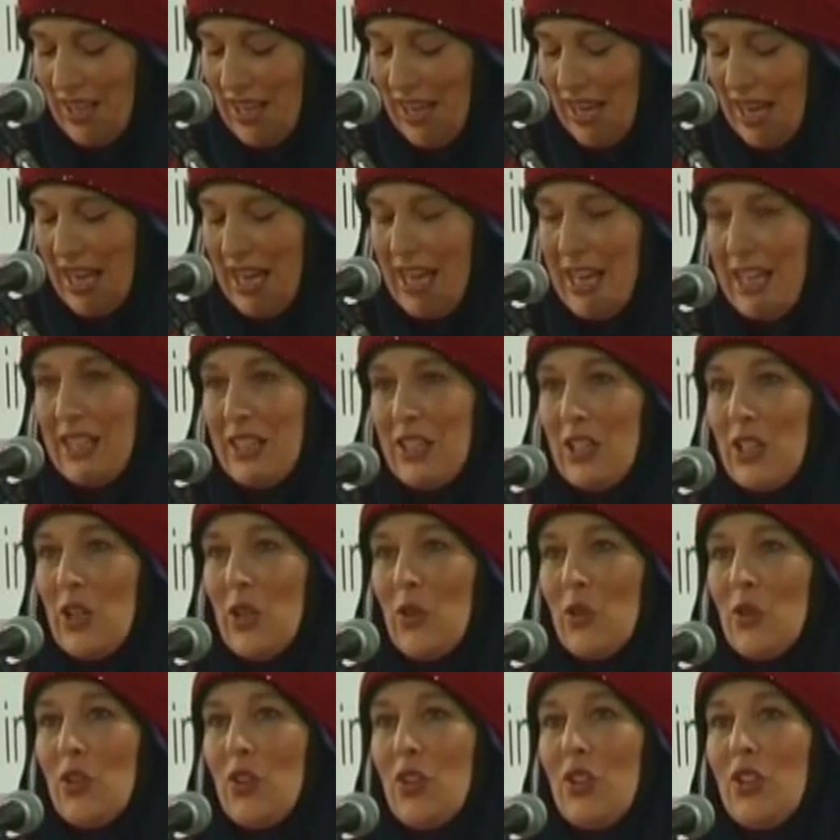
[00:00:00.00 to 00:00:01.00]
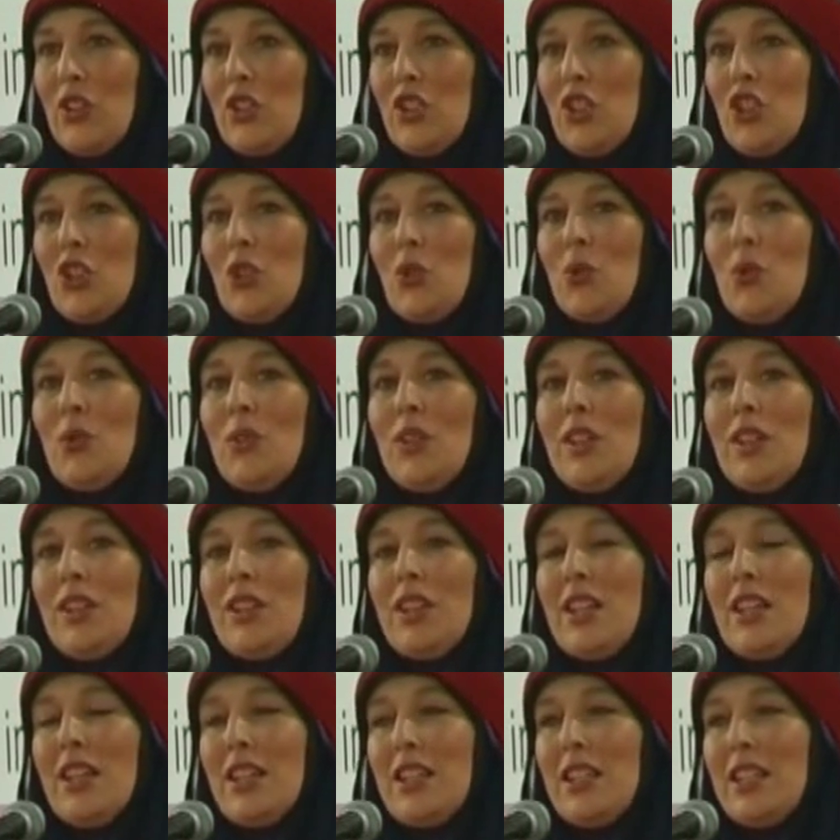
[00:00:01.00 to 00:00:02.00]
And on June the
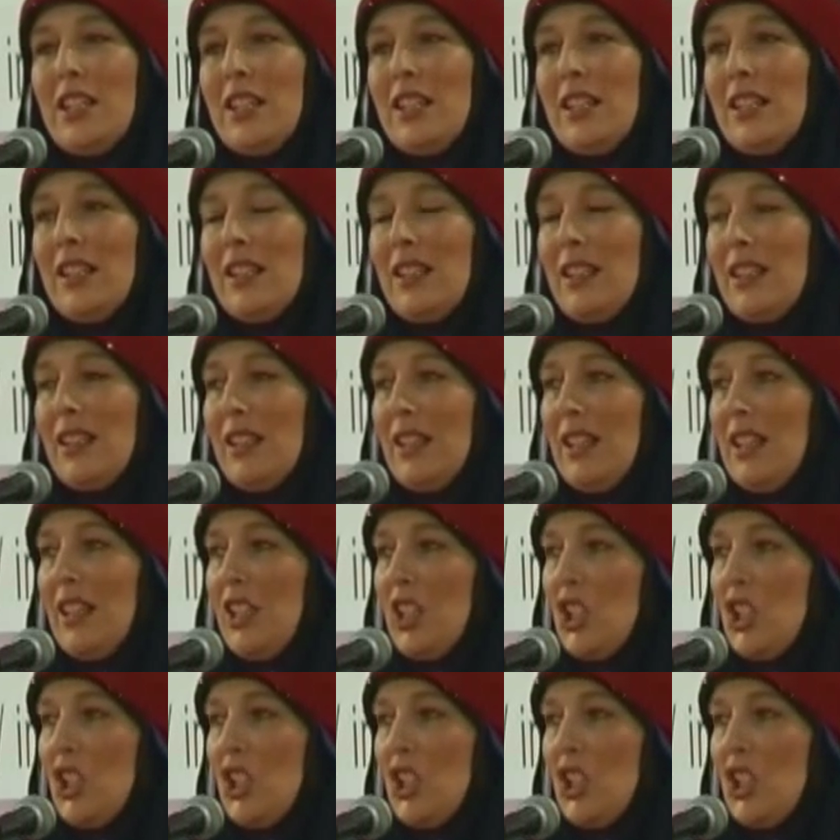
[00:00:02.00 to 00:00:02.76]
30th, in